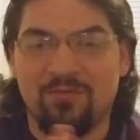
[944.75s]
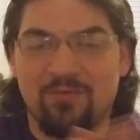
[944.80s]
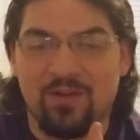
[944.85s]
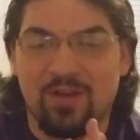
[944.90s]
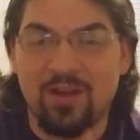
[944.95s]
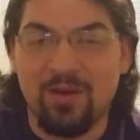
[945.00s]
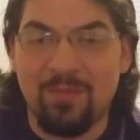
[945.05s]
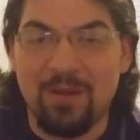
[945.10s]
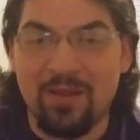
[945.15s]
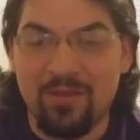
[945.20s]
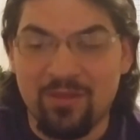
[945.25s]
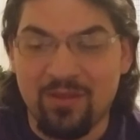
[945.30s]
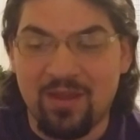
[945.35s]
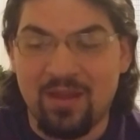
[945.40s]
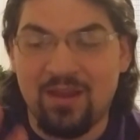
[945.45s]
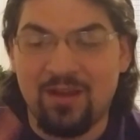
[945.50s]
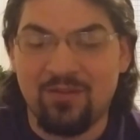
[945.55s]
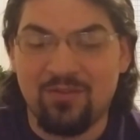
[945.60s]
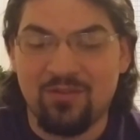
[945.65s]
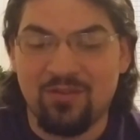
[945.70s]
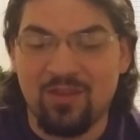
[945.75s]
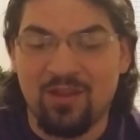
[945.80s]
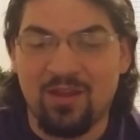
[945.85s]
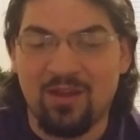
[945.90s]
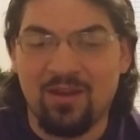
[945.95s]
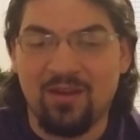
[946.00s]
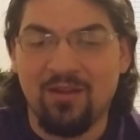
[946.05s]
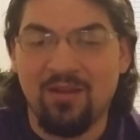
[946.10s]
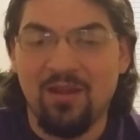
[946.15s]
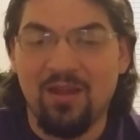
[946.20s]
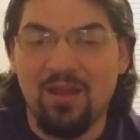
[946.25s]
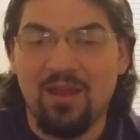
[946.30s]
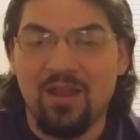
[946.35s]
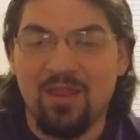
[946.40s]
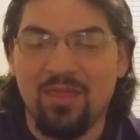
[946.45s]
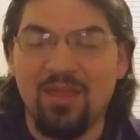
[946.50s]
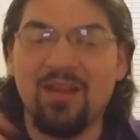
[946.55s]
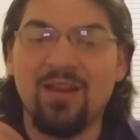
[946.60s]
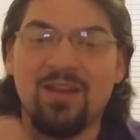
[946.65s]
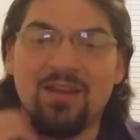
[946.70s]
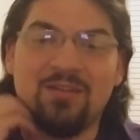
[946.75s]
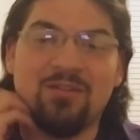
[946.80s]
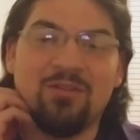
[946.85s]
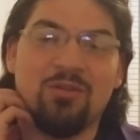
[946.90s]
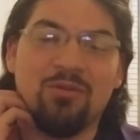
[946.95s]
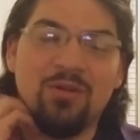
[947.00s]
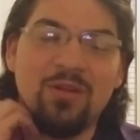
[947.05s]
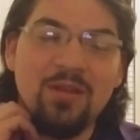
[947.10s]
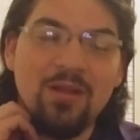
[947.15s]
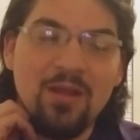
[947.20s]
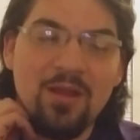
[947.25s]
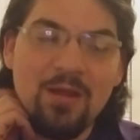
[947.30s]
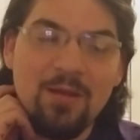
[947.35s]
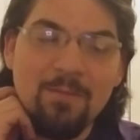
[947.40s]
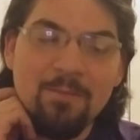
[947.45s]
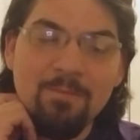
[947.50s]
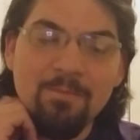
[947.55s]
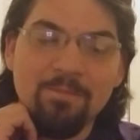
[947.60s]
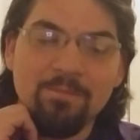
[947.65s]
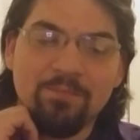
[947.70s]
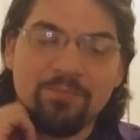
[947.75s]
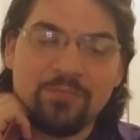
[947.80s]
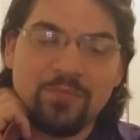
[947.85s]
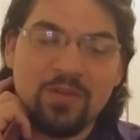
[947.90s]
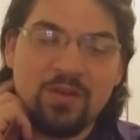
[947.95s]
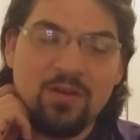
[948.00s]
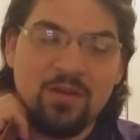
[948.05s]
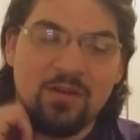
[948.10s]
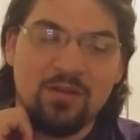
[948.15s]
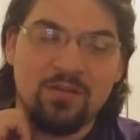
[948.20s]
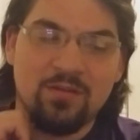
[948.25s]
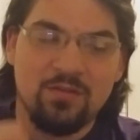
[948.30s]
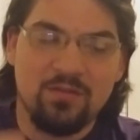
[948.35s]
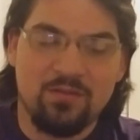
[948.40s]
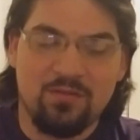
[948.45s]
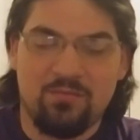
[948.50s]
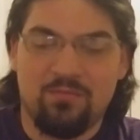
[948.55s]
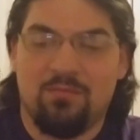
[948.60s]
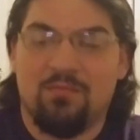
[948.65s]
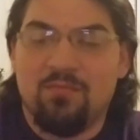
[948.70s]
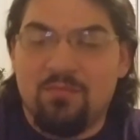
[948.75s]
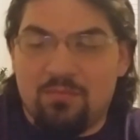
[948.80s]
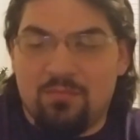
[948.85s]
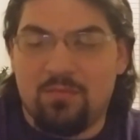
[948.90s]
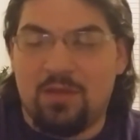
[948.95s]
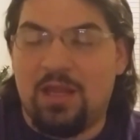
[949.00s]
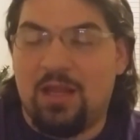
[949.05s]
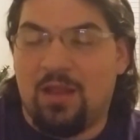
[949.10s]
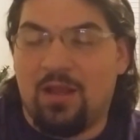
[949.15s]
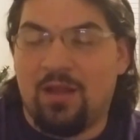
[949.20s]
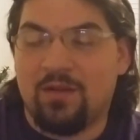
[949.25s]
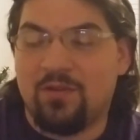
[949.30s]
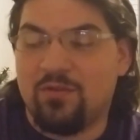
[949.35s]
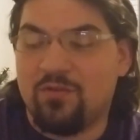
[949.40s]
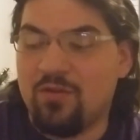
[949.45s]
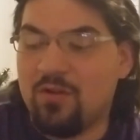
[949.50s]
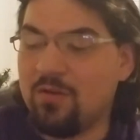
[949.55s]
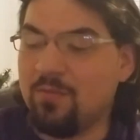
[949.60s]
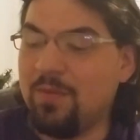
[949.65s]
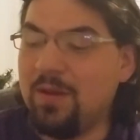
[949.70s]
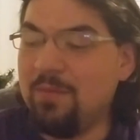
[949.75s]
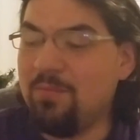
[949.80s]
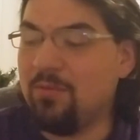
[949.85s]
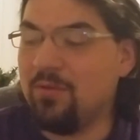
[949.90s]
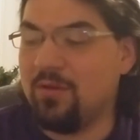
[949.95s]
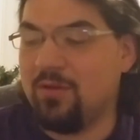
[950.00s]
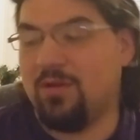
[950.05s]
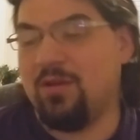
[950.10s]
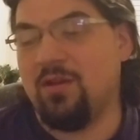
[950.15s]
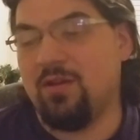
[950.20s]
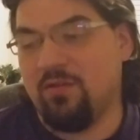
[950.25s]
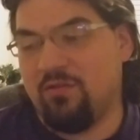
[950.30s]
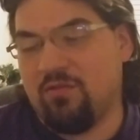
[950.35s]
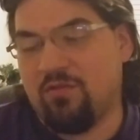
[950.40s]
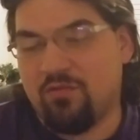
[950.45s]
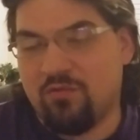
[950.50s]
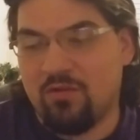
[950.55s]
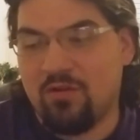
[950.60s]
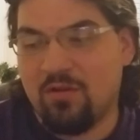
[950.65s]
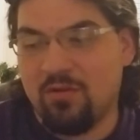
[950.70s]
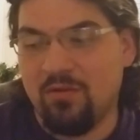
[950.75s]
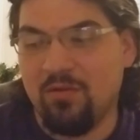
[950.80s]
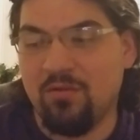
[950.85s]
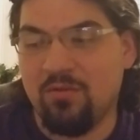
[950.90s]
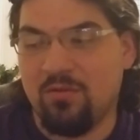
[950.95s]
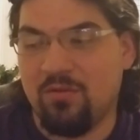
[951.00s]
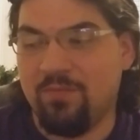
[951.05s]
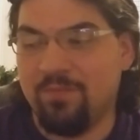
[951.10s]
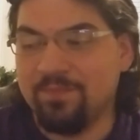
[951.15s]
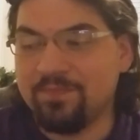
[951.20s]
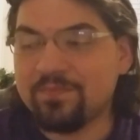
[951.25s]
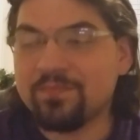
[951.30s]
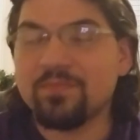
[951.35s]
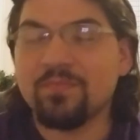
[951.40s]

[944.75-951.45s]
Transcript: Forget about the age thing. I think he'd do it because he likes strong people and here's a strong girl.